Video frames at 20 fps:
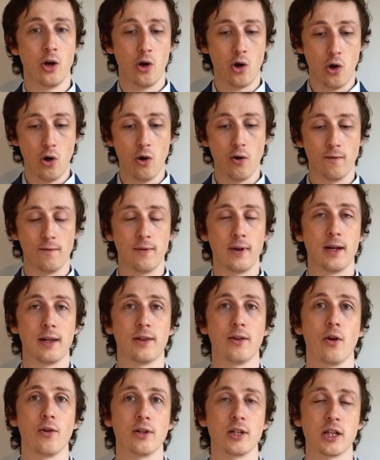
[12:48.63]
of a
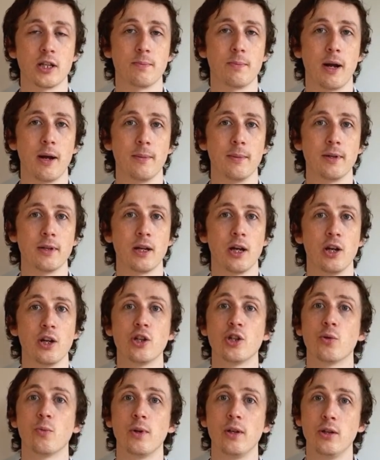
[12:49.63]
thought experiment
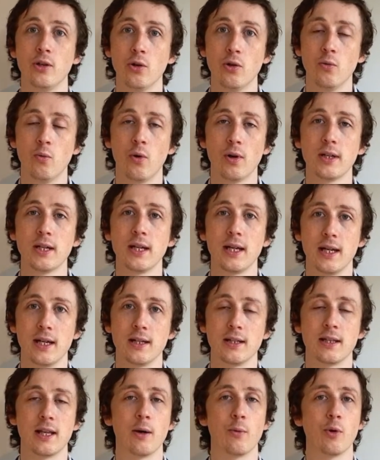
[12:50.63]
so we know what it
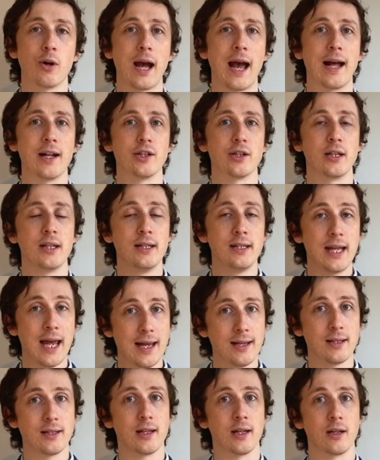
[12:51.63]
is that we're actually
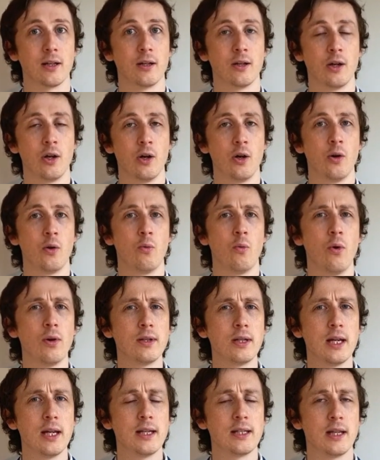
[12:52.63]
testing. What
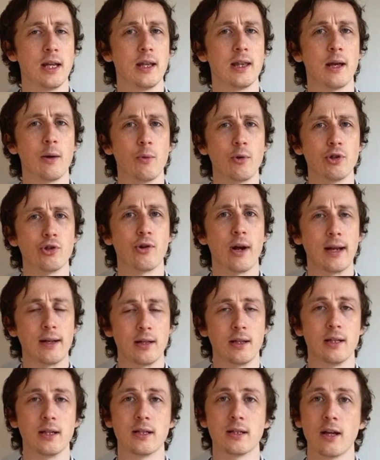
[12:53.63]
is it that we're trying
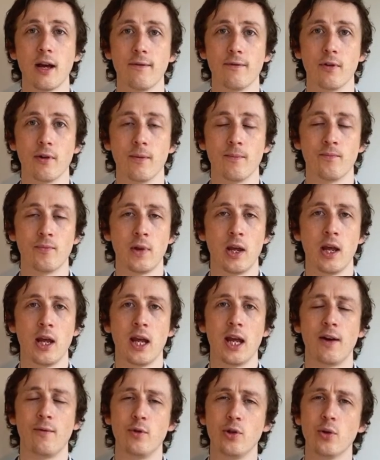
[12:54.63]
to discover?
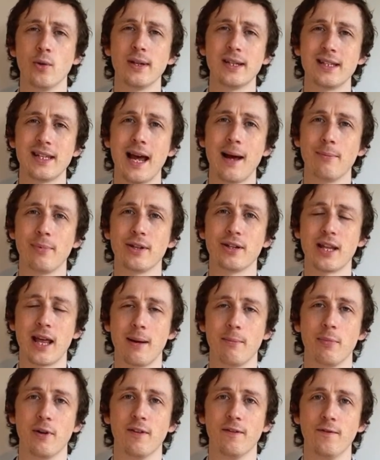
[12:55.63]
If we don't establish
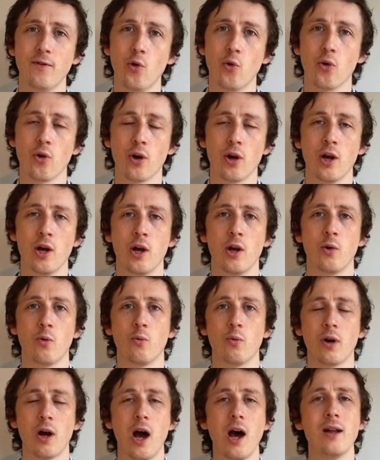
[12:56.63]
that before,
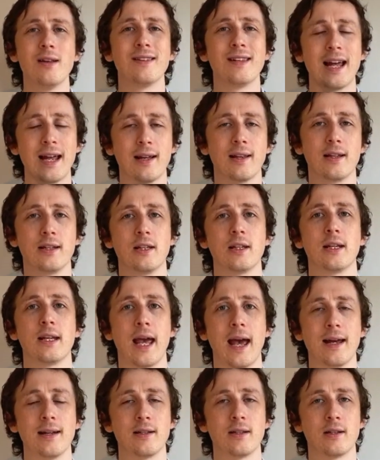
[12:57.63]
we're unlikely to
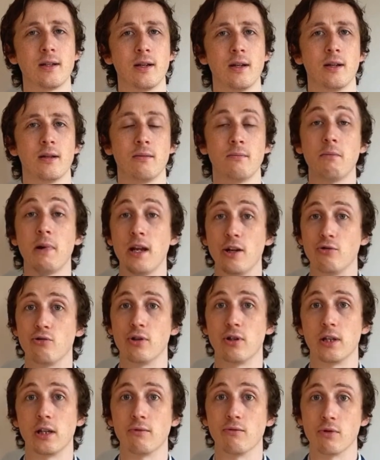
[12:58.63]
get
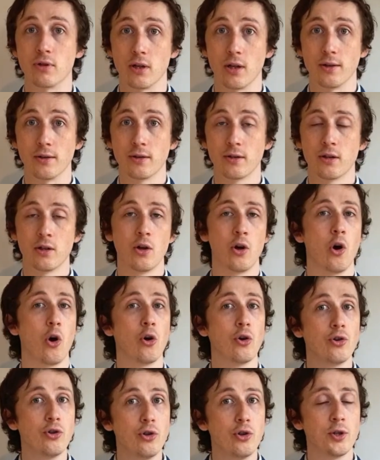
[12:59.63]
interesting results
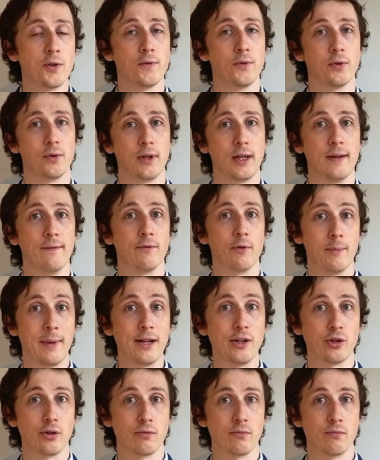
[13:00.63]
or useful
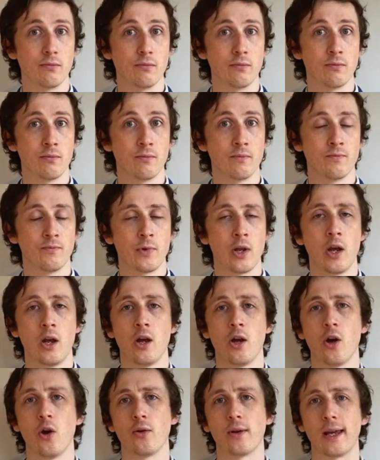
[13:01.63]
information.
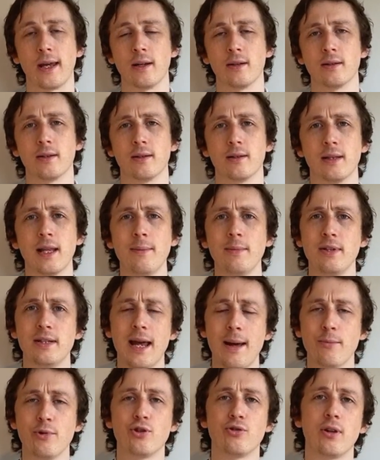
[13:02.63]
Okay, let me
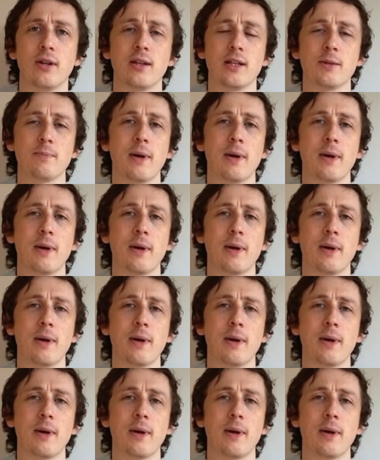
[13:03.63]
demonstrate this